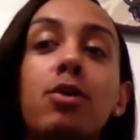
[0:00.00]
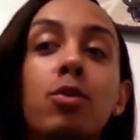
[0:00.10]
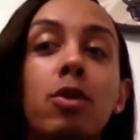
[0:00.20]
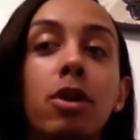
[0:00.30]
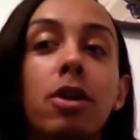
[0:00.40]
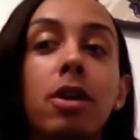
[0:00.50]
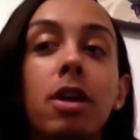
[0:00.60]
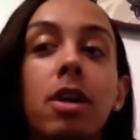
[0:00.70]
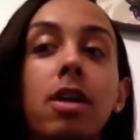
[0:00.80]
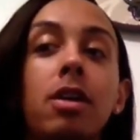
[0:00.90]
work
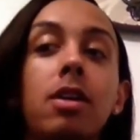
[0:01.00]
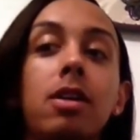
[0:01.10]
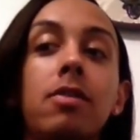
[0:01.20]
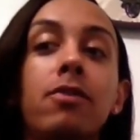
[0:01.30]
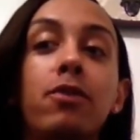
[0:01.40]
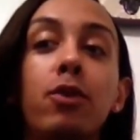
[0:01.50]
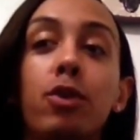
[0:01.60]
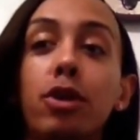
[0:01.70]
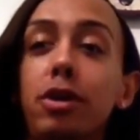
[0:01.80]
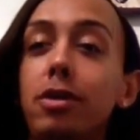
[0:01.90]

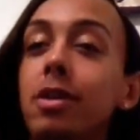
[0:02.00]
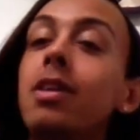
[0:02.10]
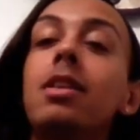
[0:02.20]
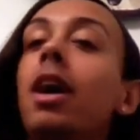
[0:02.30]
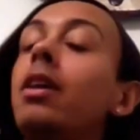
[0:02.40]
for you.